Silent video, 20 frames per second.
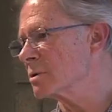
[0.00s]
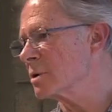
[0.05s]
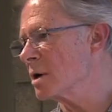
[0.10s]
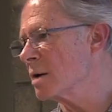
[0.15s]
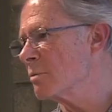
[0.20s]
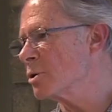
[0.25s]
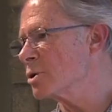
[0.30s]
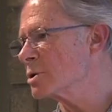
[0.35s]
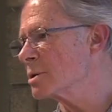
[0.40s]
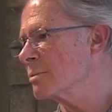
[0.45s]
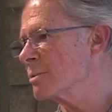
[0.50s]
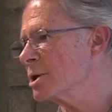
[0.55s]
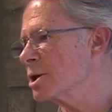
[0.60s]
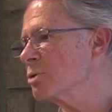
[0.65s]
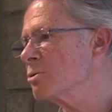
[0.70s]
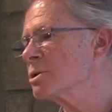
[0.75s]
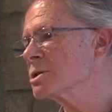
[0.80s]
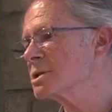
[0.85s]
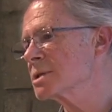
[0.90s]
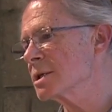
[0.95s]
Almost, I mean,
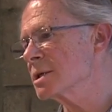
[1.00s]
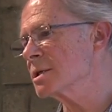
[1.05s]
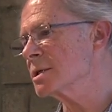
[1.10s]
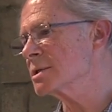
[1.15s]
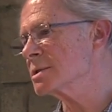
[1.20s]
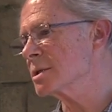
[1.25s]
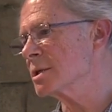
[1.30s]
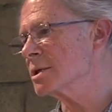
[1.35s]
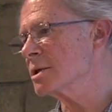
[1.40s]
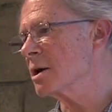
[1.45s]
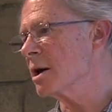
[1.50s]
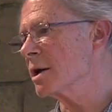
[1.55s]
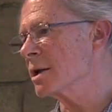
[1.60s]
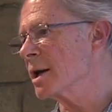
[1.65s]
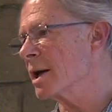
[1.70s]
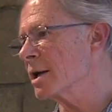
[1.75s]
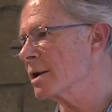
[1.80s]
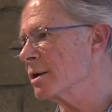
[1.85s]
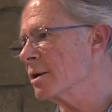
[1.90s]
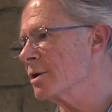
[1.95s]
you will see this in the odd
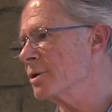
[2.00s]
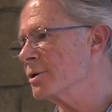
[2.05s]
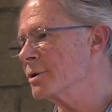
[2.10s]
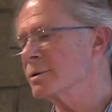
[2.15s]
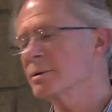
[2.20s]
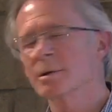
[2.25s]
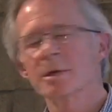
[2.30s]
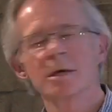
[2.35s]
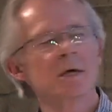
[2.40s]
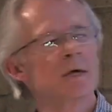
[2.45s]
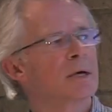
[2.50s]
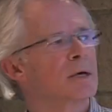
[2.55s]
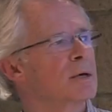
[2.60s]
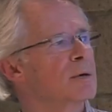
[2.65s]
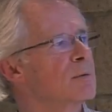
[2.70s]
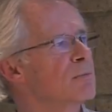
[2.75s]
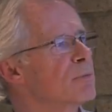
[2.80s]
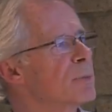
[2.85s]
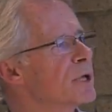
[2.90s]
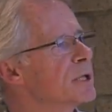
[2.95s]
adult,
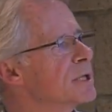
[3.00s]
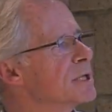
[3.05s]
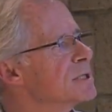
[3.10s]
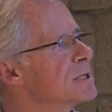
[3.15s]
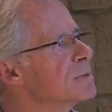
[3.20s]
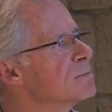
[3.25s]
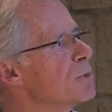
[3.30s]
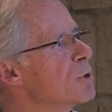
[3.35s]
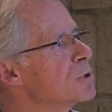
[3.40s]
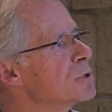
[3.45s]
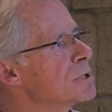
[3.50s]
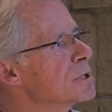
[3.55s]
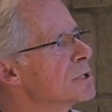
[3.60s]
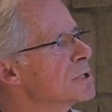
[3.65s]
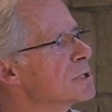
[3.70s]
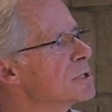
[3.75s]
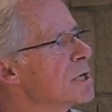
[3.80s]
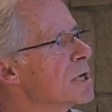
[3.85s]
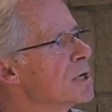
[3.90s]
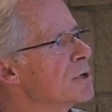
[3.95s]
but this is mostly
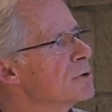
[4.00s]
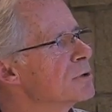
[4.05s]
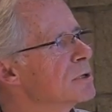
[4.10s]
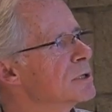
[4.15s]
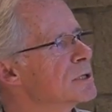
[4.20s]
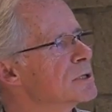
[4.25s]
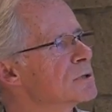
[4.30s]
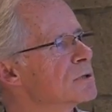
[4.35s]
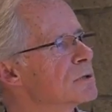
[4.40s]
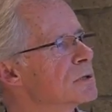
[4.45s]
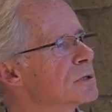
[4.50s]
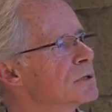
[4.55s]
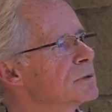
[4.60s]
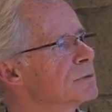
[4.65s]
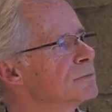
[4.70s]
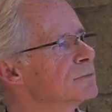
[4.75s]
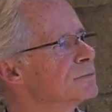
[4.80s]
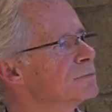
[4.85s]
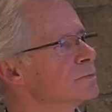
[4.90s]
a childhood disorder.